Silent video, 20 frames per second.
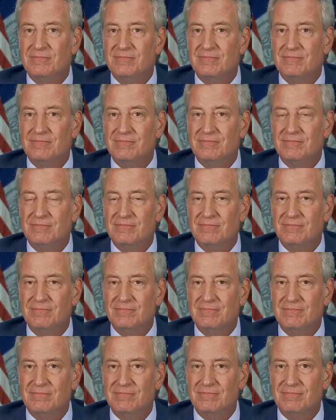
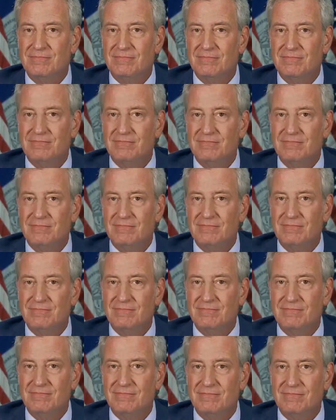
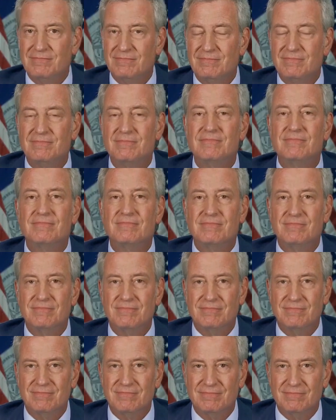
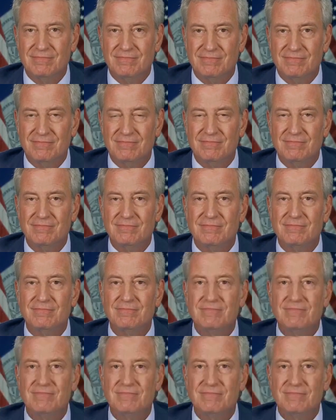
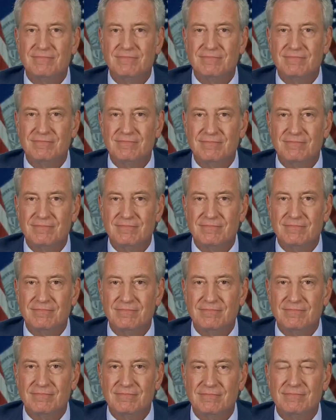
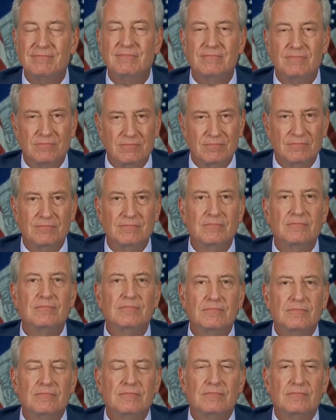
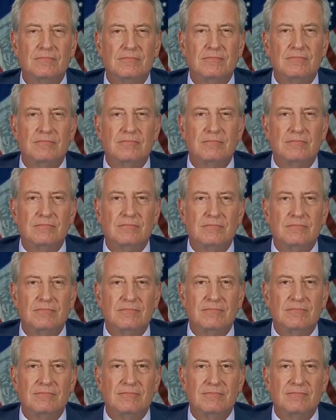This person isn't speaking.